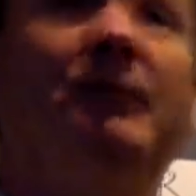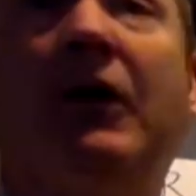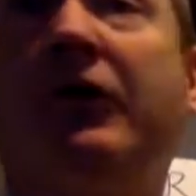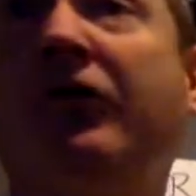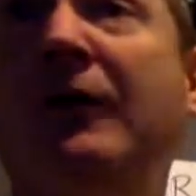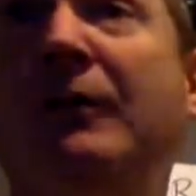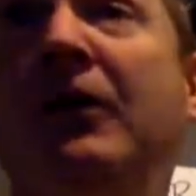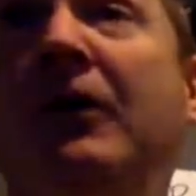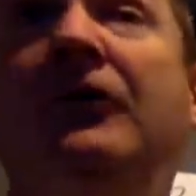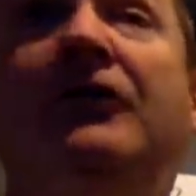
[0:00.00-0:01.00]
modern
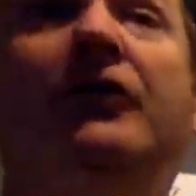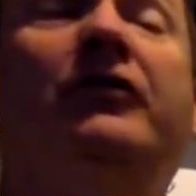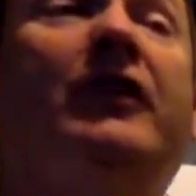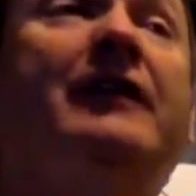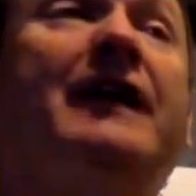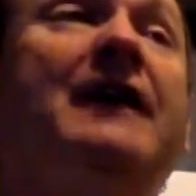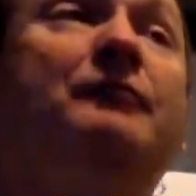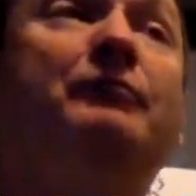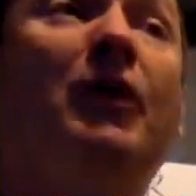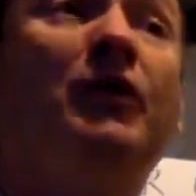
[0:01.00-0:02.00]
CPUs looks like they have
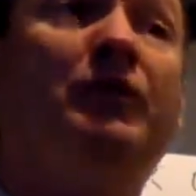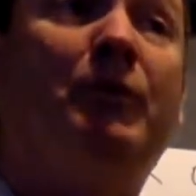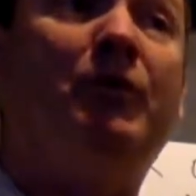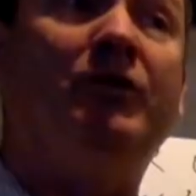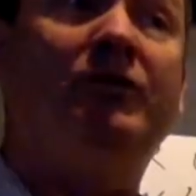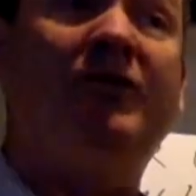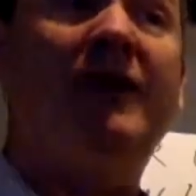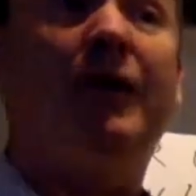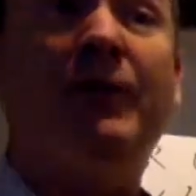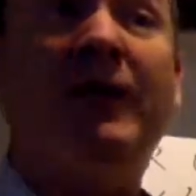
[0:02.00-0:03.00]
multiple
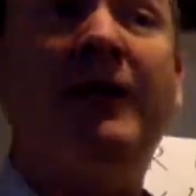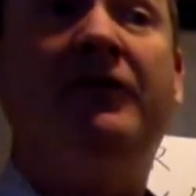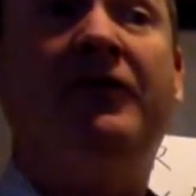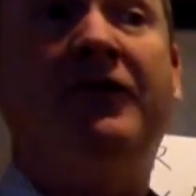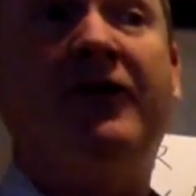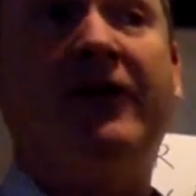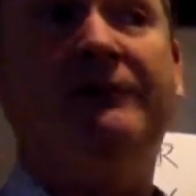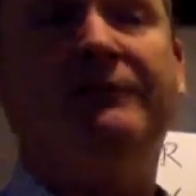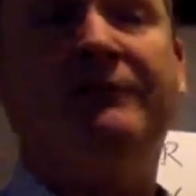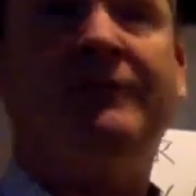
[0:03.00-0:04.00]
TLBs, just like
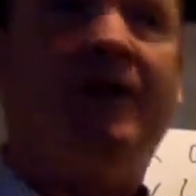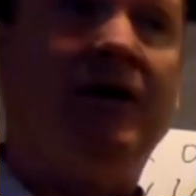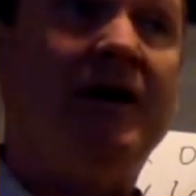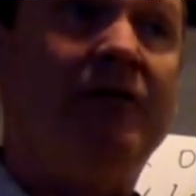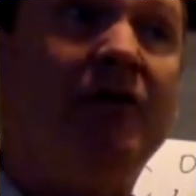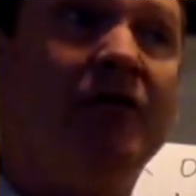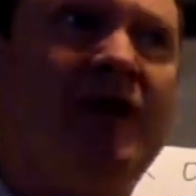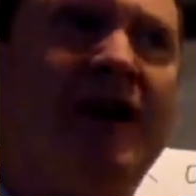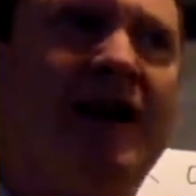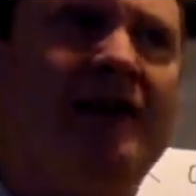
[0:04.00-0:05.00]
a lot of other
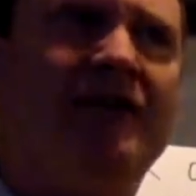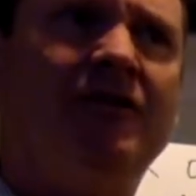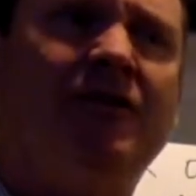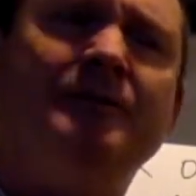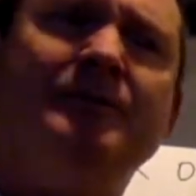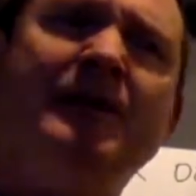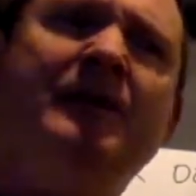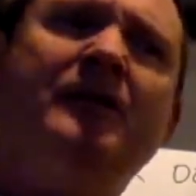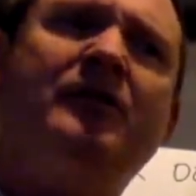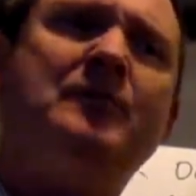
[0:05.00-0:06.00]
caches.
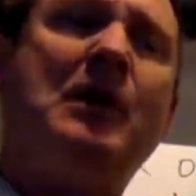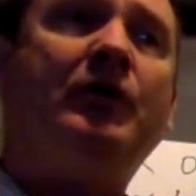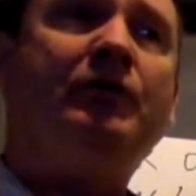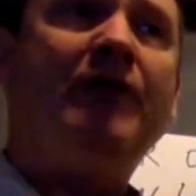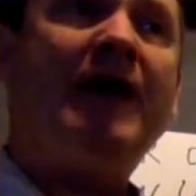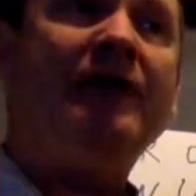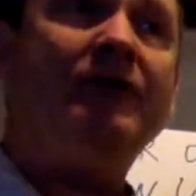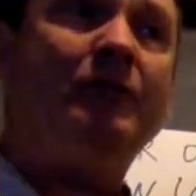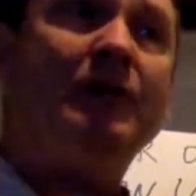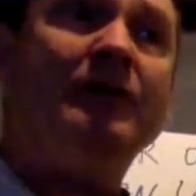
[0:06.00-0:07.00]
Smaller,
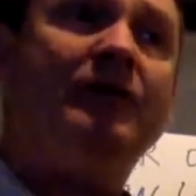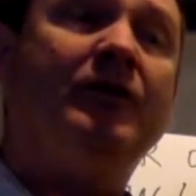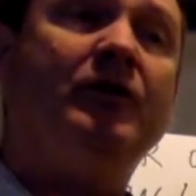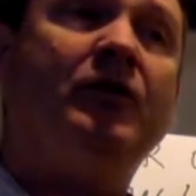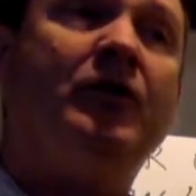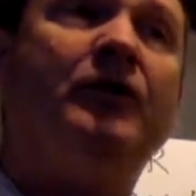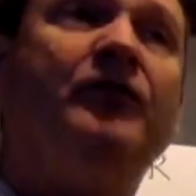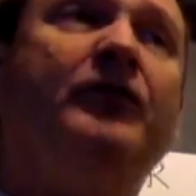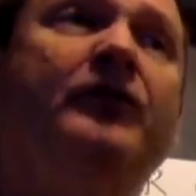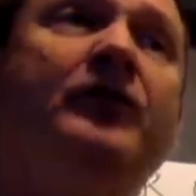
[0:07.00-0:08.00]
faster ones that are
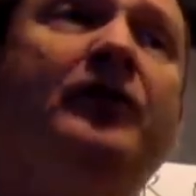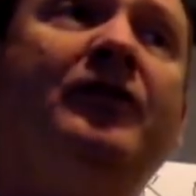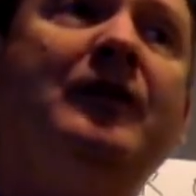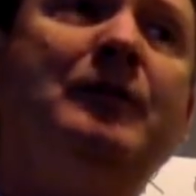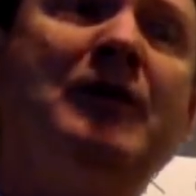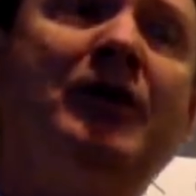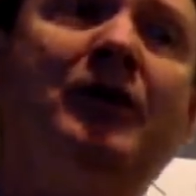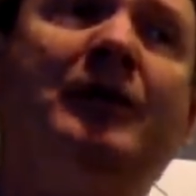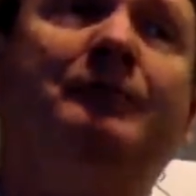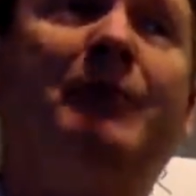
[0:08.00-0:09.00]
closer to the
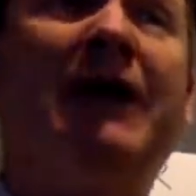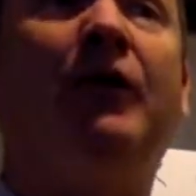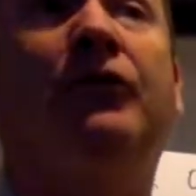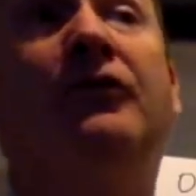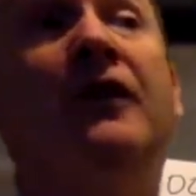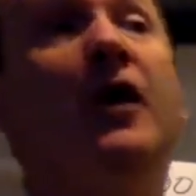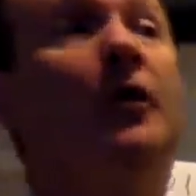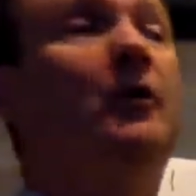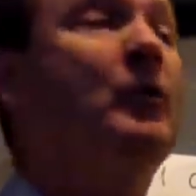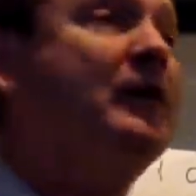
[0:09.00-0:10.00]
CPU, and bigger,
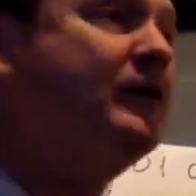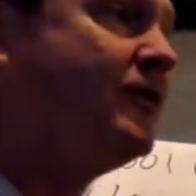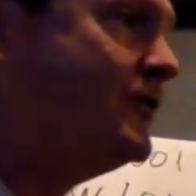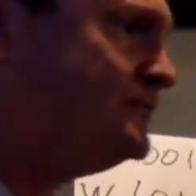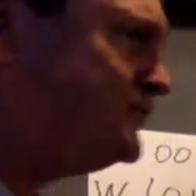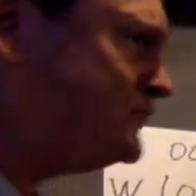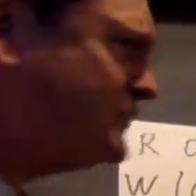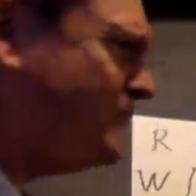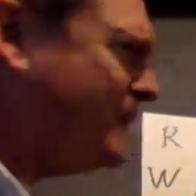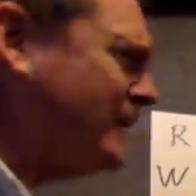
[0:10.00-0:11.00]
slower ones
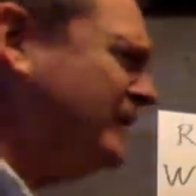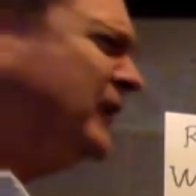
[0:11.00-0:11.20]
that